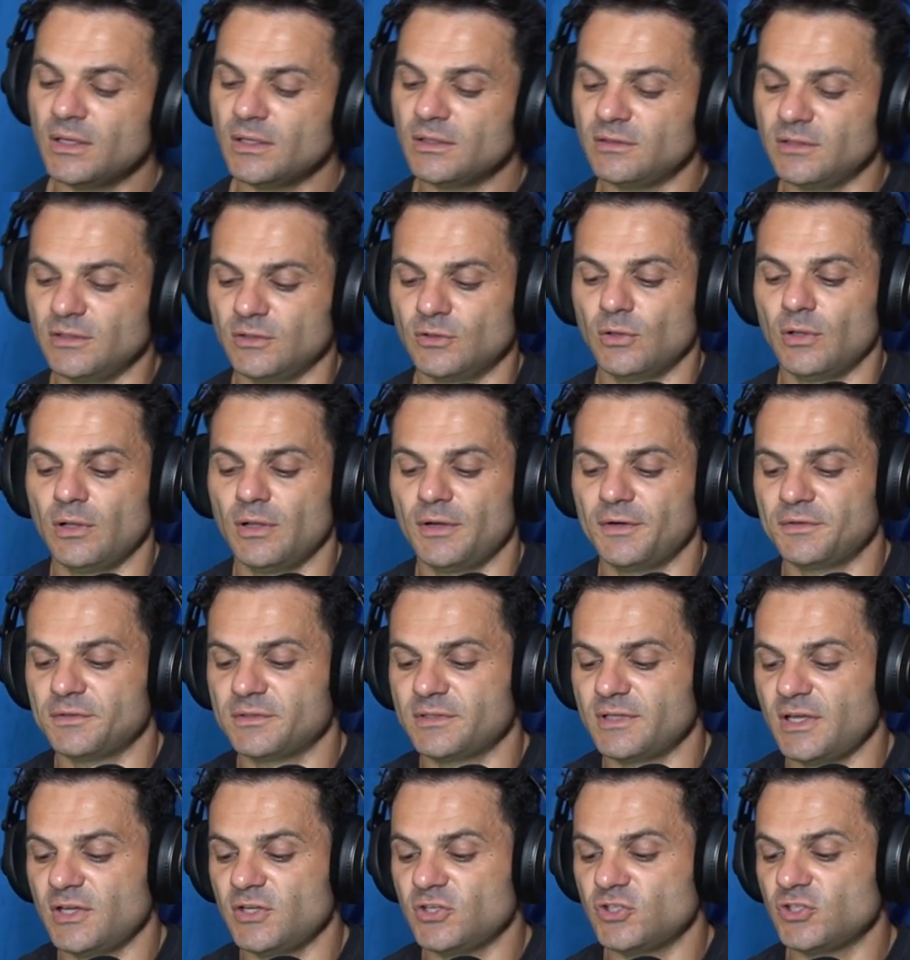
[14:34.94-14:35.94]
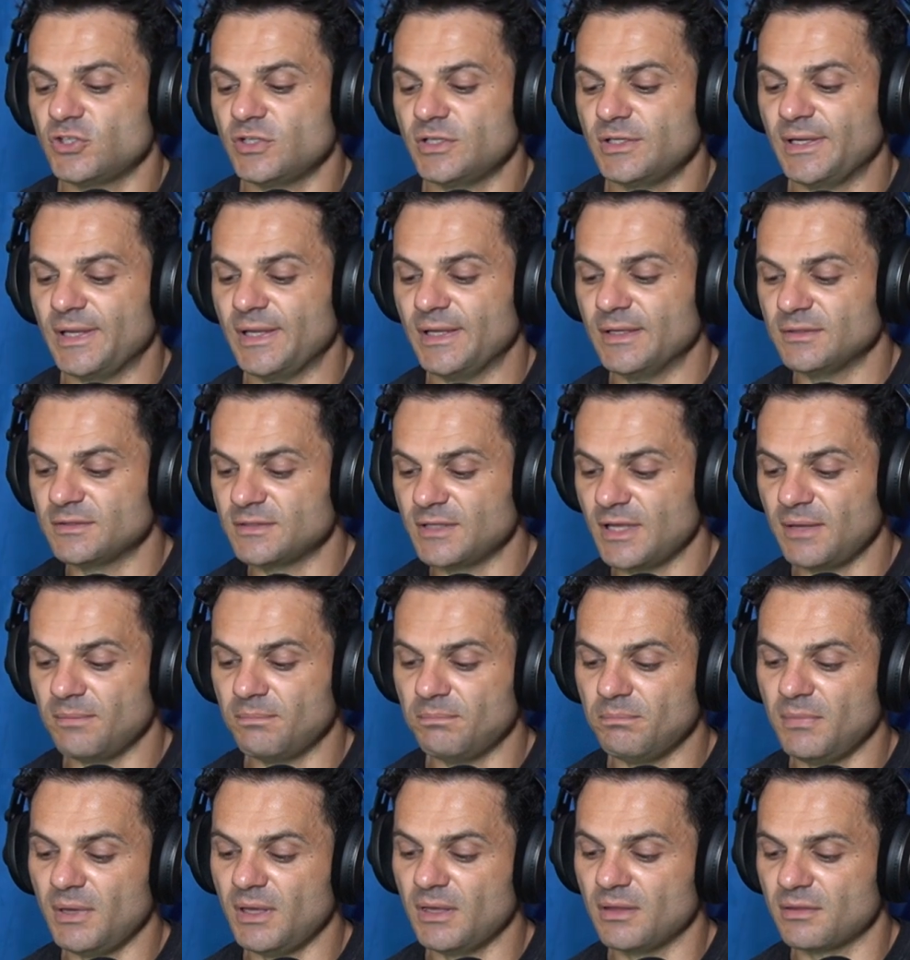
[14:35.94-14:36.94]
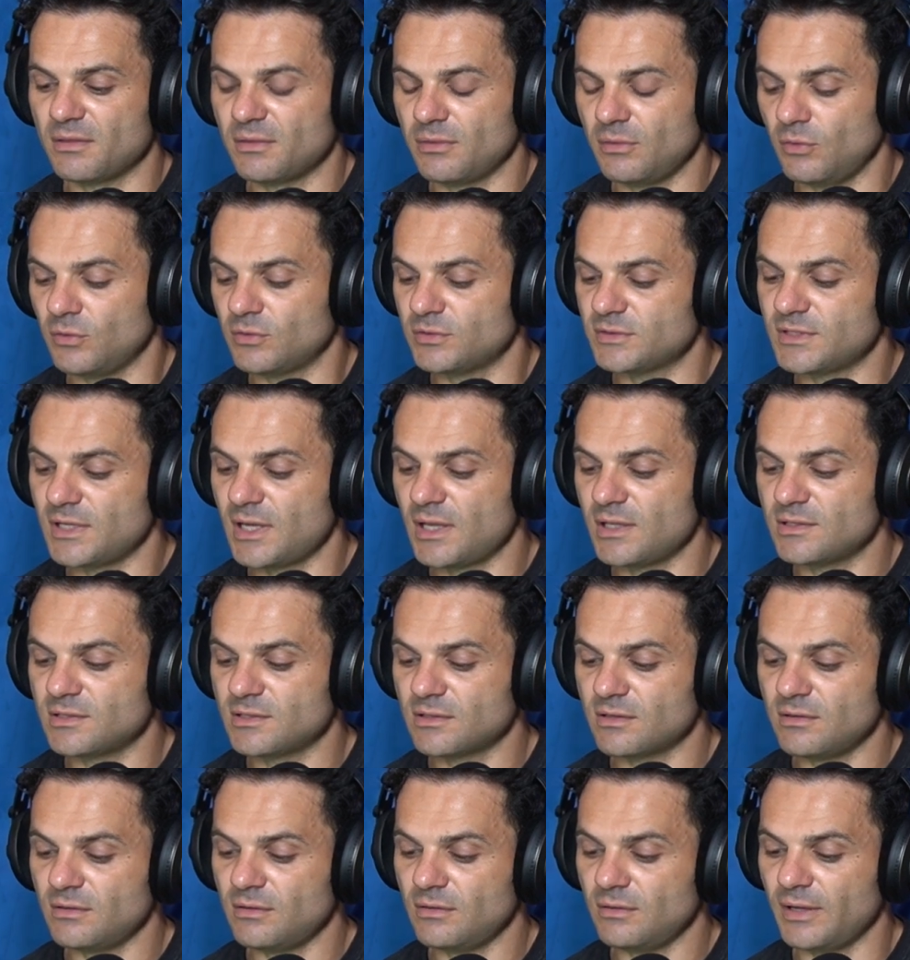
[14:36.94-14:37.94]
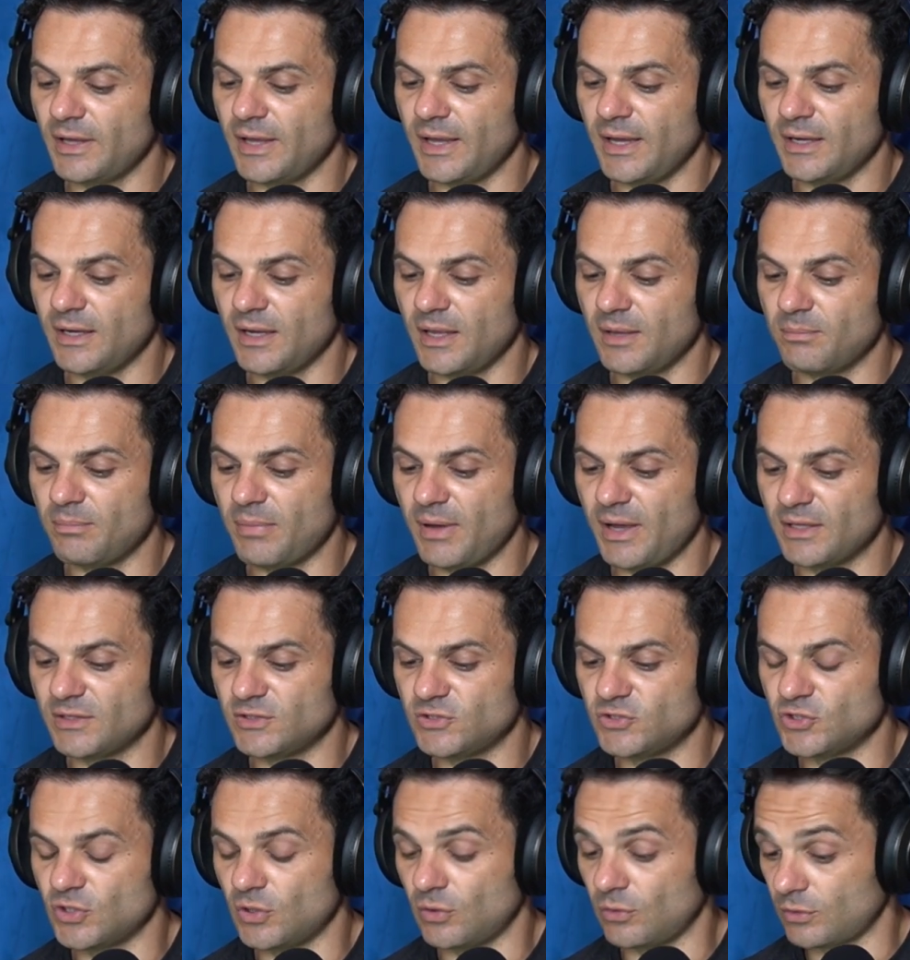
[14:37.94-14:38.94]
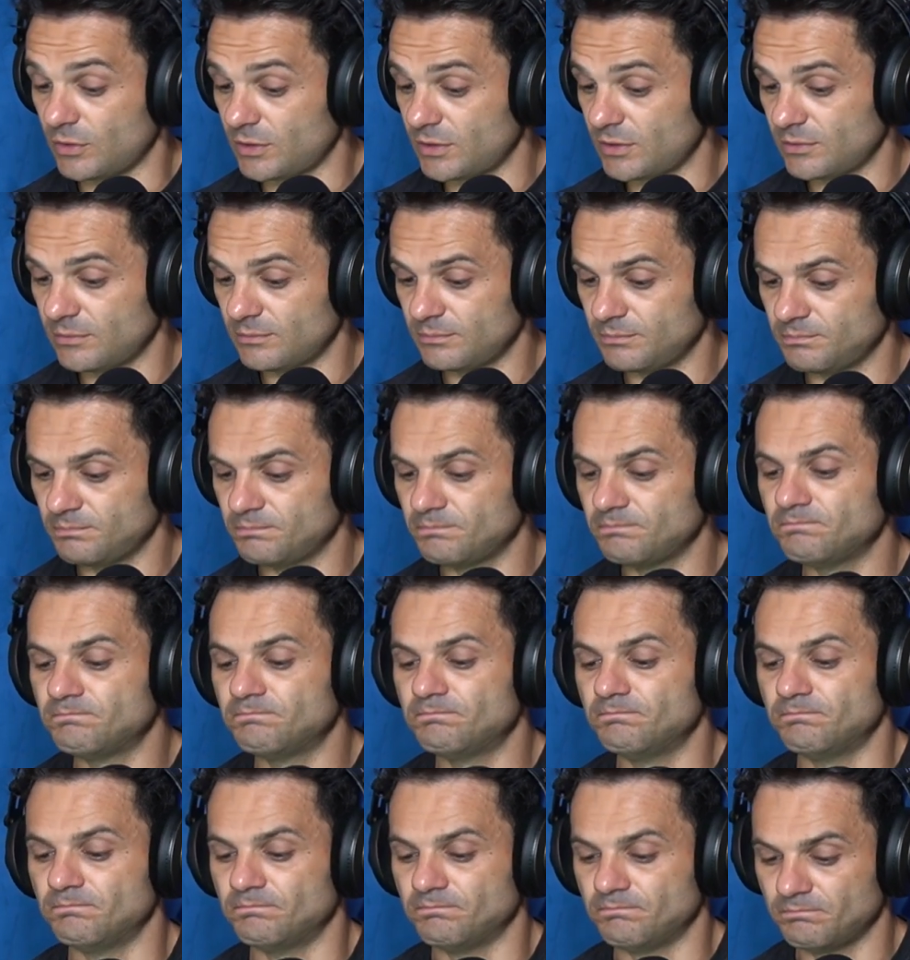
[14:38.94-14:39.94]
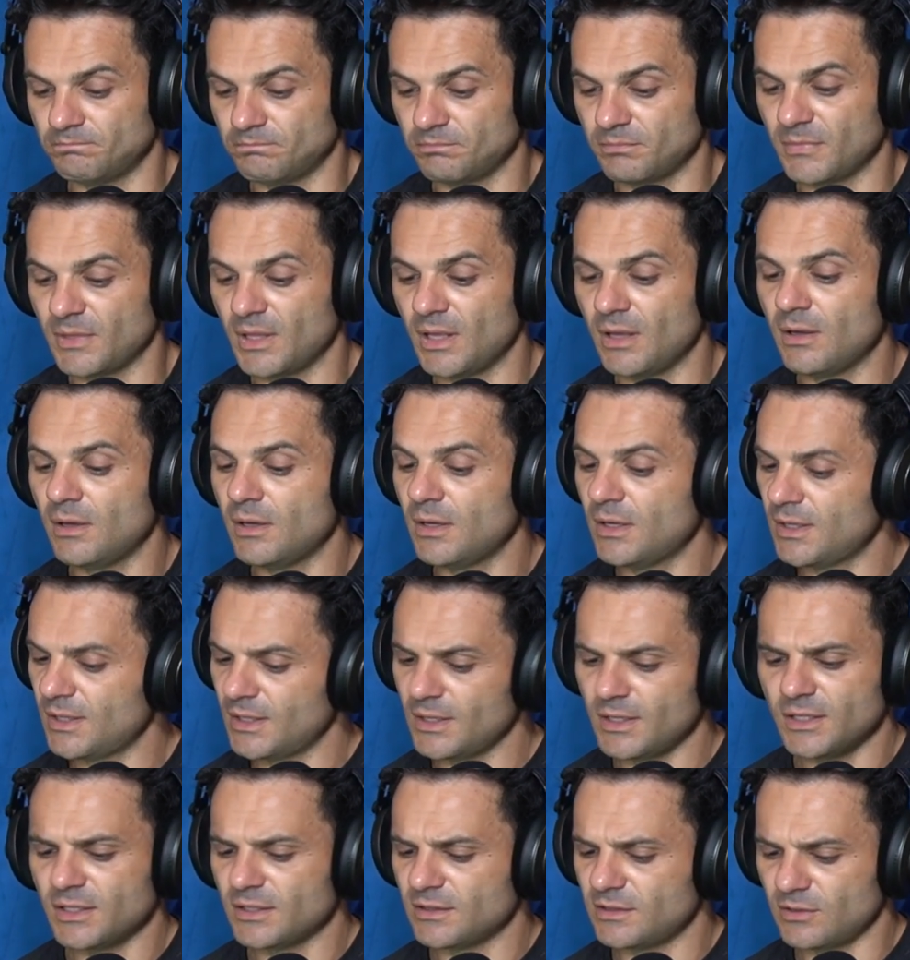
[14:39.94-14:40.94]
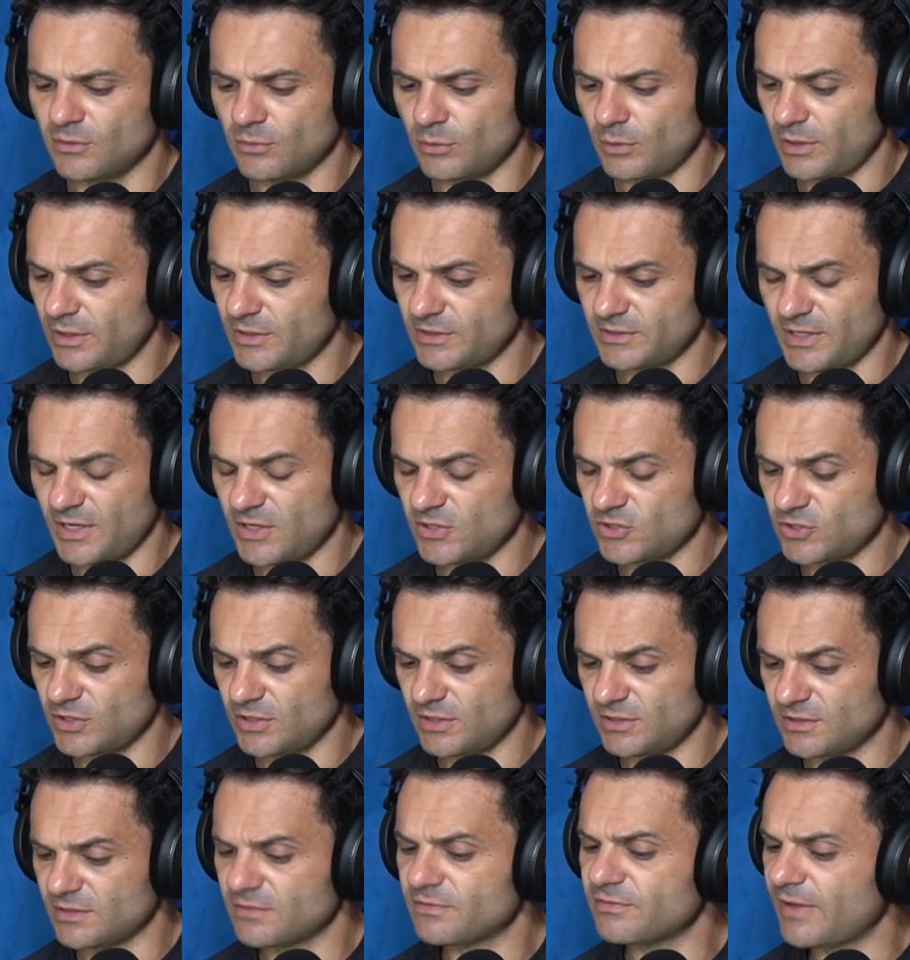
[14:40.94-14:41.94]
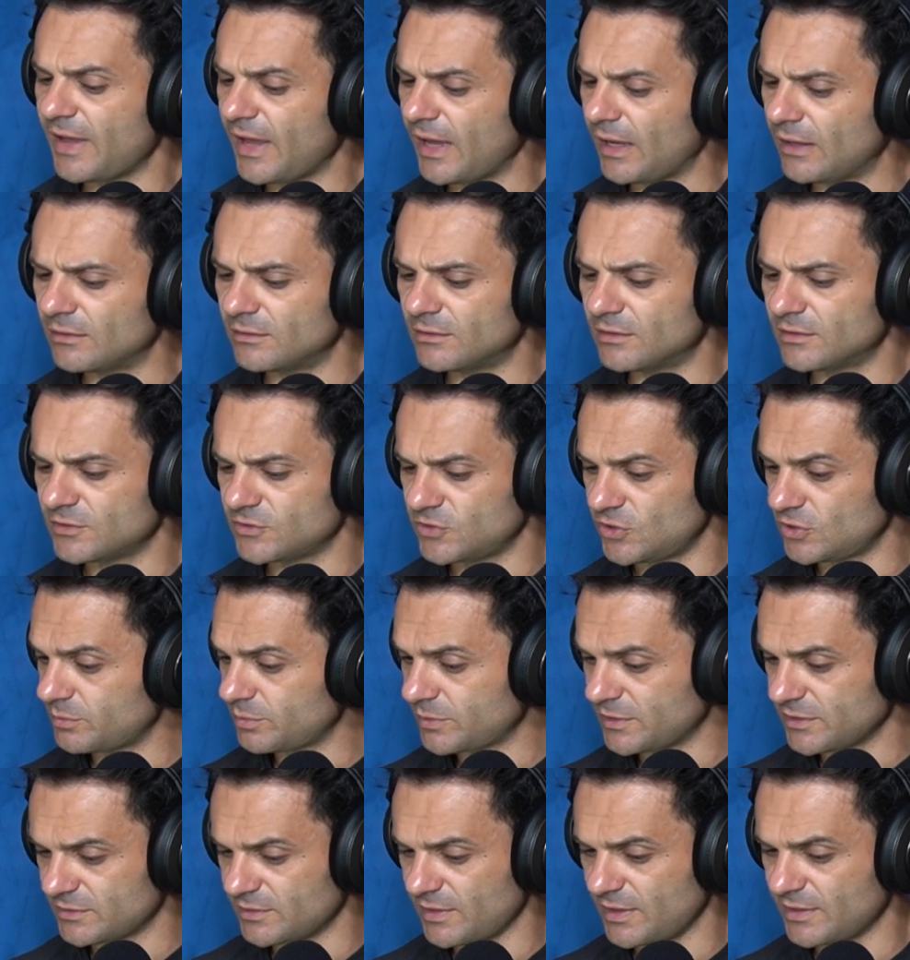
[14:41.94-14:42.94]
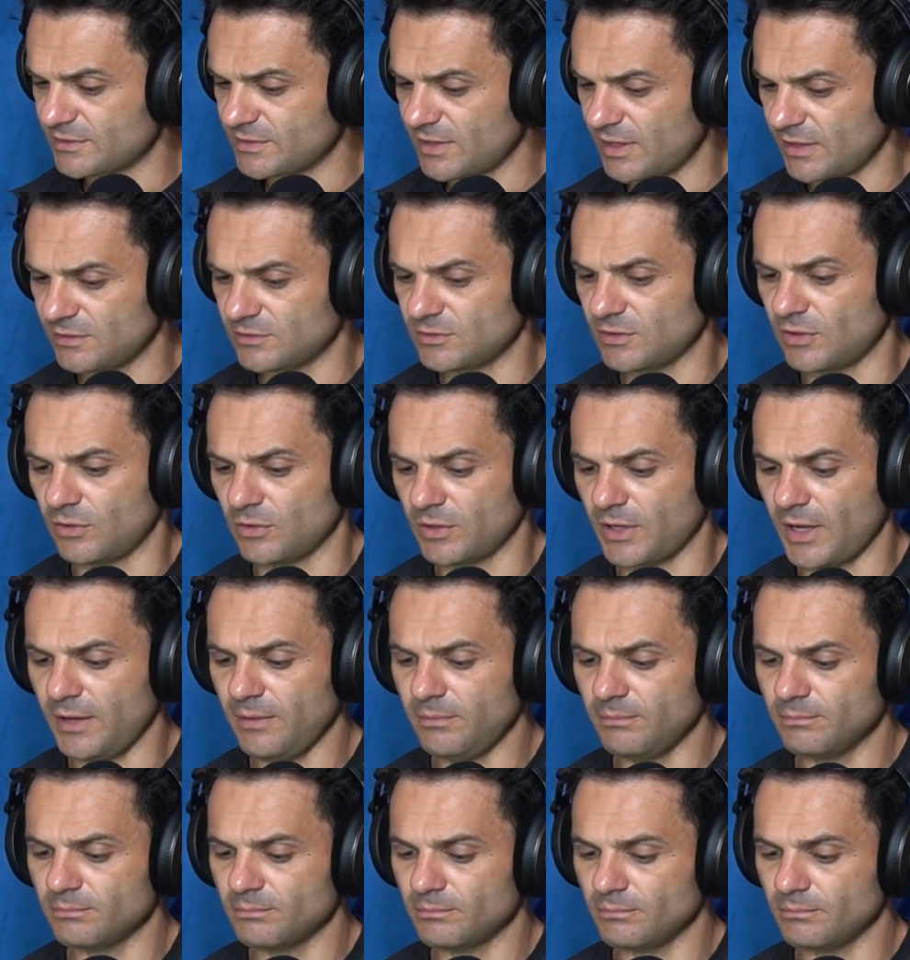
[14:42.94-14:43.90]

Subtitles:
De-dollarization is a myth, nonsensical, and a bad joke. De-dollarization is a fad, just because they say so, okay?